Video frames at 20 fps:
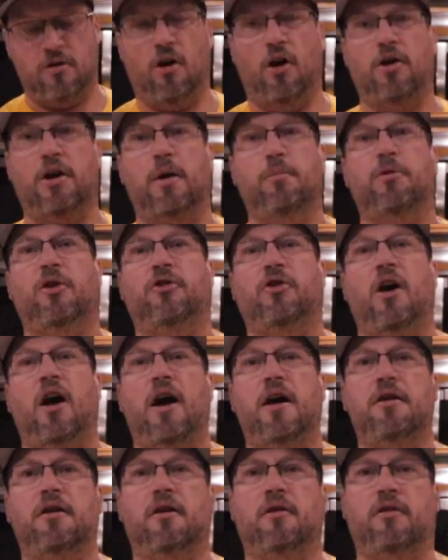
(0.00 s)
called M
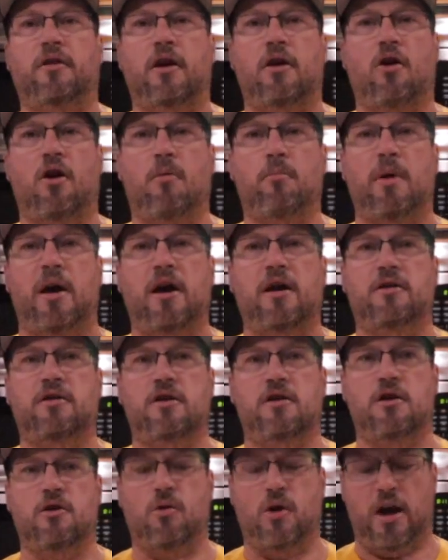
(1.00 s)
Design. They are made in
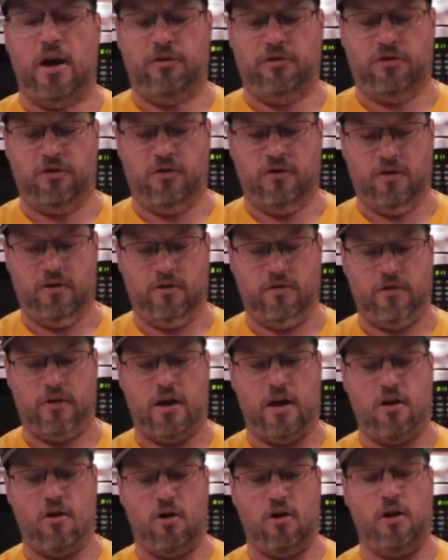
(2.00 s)
the US.
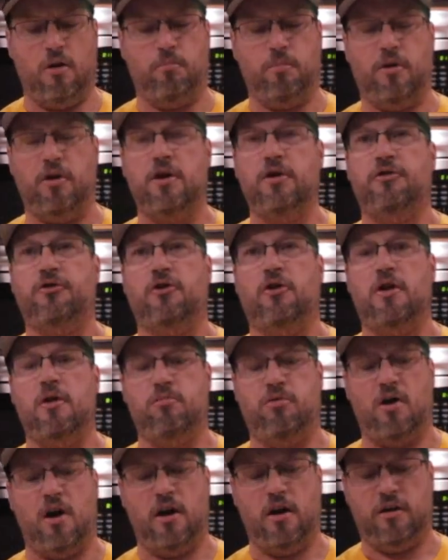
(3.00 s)
They are a pretty sturdy
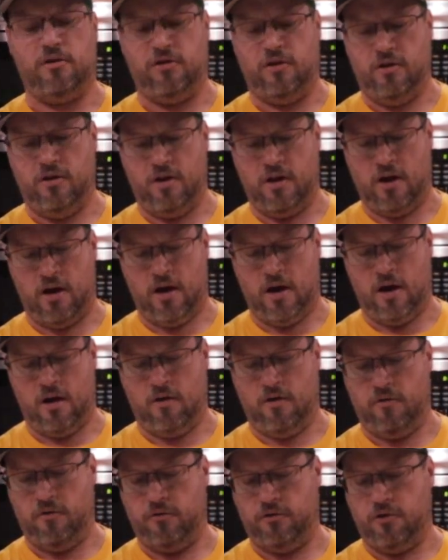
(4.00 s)
product.
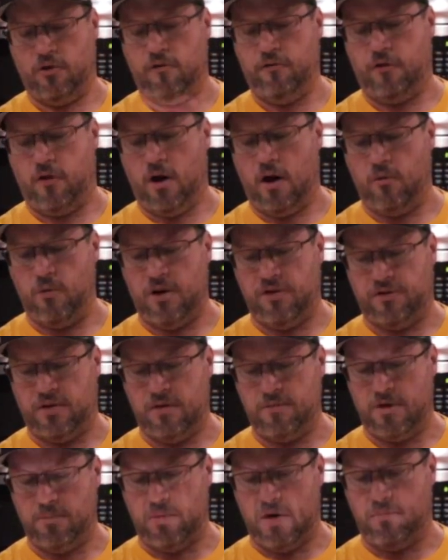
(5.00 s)
So far we
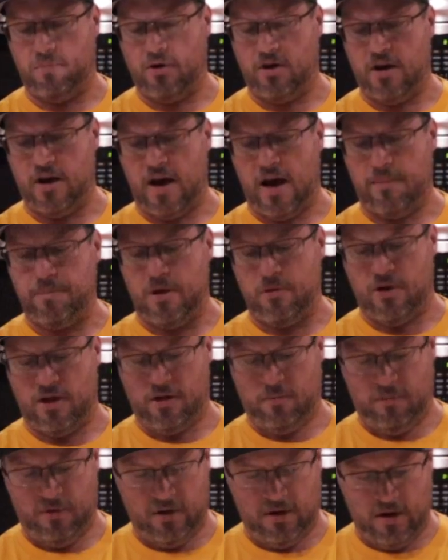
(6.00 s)
seem to be pretty happy
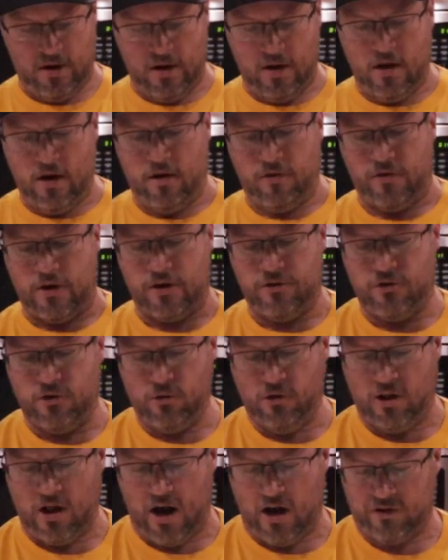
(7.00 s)
with them. They do
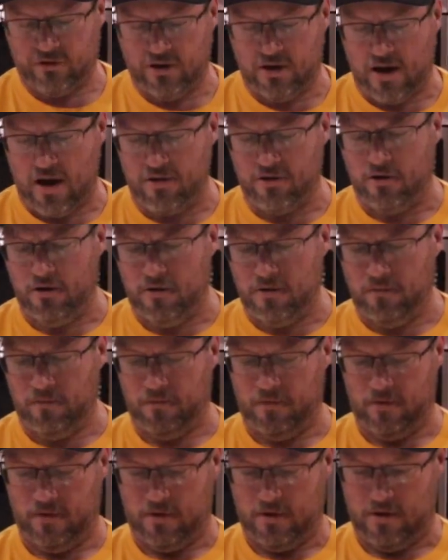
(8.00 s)
lock together.
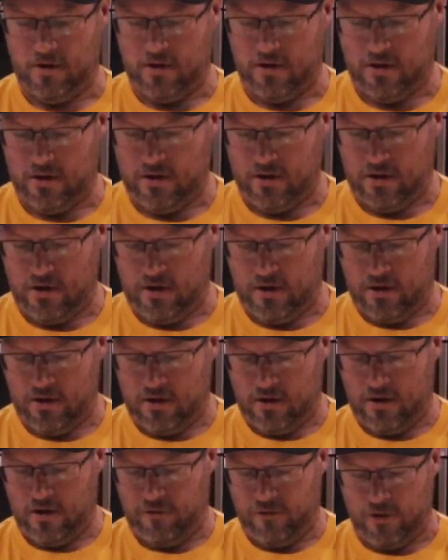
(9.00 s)

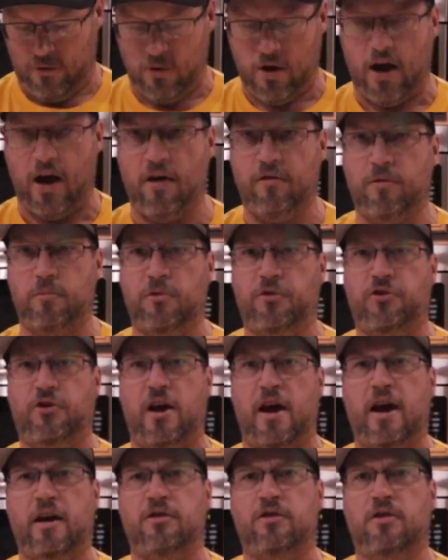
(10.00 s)
If you have them
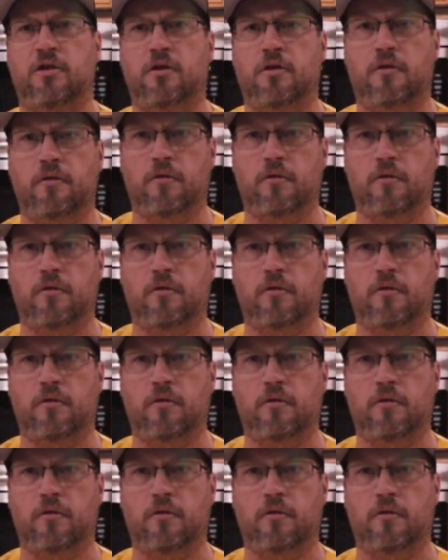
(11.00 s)
stacked,